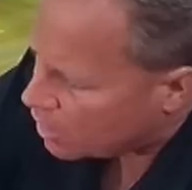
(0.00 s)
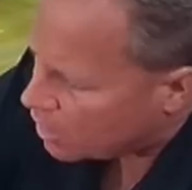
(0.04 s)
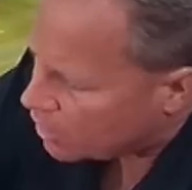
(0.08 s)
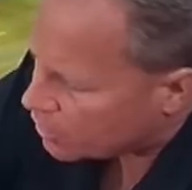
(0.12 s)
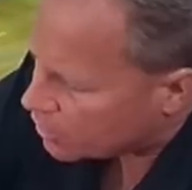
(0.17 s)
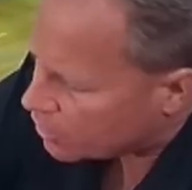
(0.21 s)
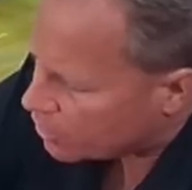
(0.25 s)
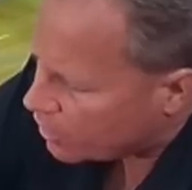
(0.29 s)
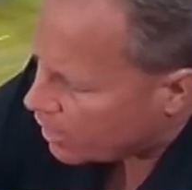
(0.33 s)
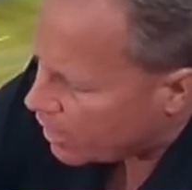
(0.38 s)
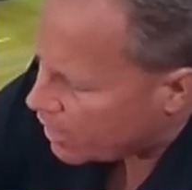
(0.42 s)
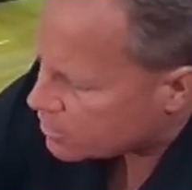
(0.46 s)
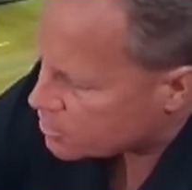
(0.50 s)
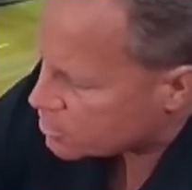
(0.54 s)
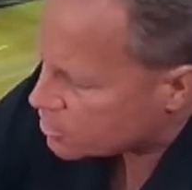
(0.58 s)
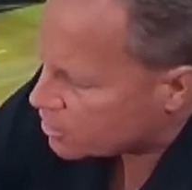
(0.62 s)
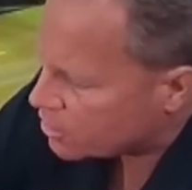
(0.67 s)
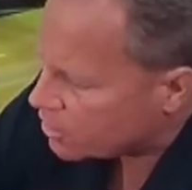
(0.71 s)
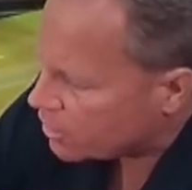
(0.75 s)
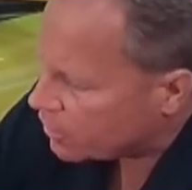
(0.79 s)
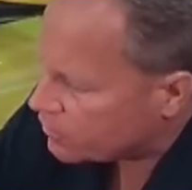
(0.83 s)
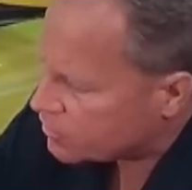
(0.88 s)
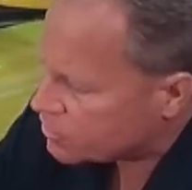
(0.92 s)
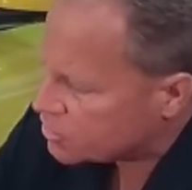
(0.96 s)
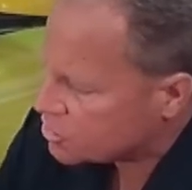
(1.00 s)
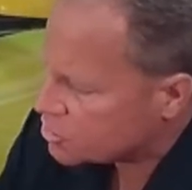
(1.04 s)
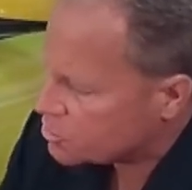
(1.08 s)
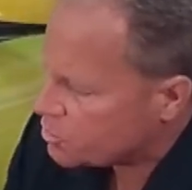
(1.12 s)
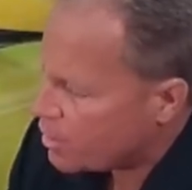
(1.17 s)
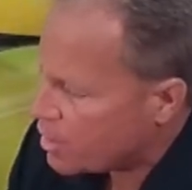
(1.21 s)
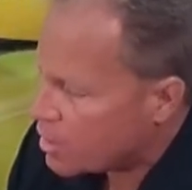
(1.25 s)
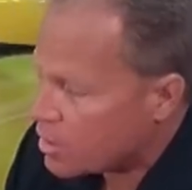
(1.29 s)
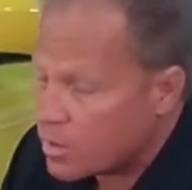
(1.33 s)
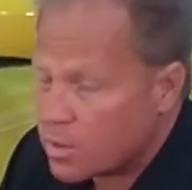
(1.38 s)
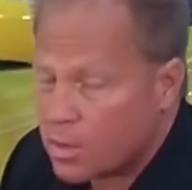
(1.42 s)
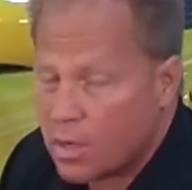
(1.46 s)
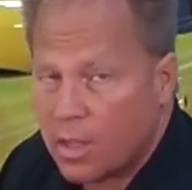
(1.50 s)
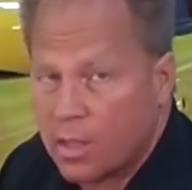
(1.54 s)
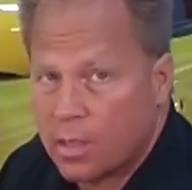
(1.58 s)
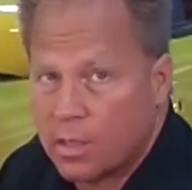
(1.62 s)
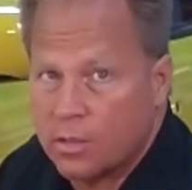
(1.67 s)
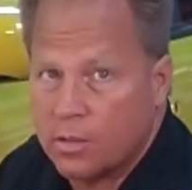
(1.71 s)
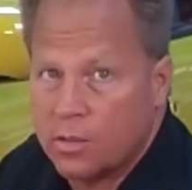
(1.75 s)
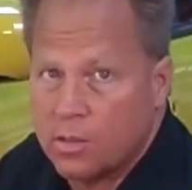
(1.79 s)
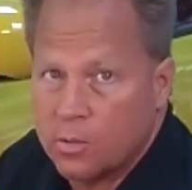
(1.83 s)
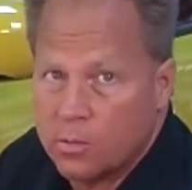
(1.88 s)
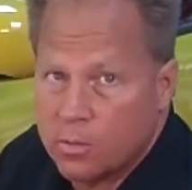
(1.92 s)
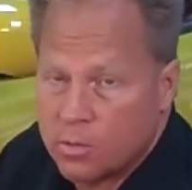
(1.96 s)
all the cracks and crevices better than I
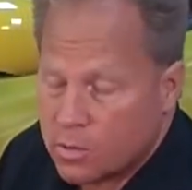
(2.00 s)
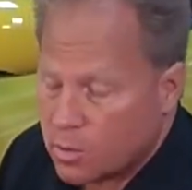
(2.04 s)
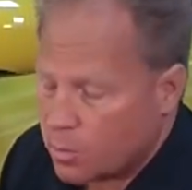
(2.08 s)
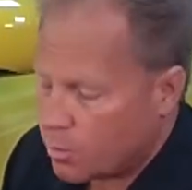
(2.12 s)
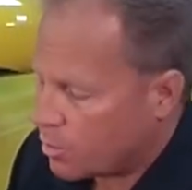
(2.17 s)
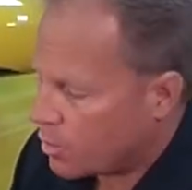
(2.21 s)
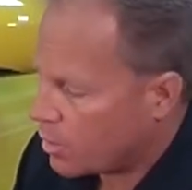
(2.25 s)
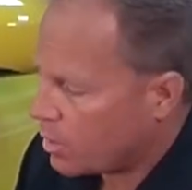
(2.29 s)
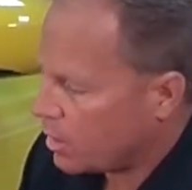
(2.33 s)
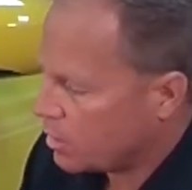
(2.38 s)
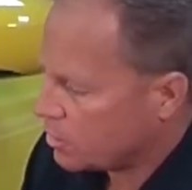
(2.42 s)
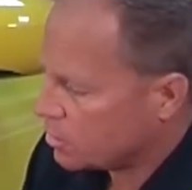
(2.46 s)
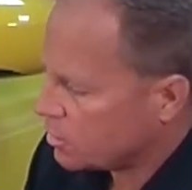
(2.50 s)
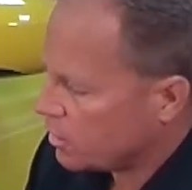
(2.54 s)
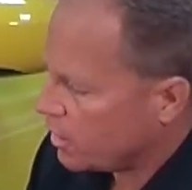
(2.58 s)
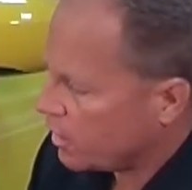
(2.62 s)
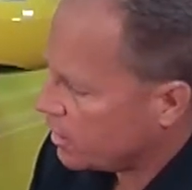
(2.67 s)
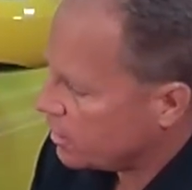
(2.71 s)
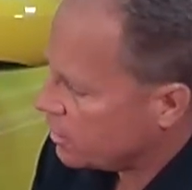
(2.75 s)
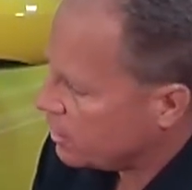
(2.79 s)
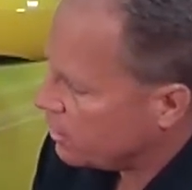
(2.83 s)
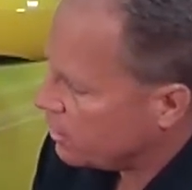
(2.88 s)
could do with the brush, like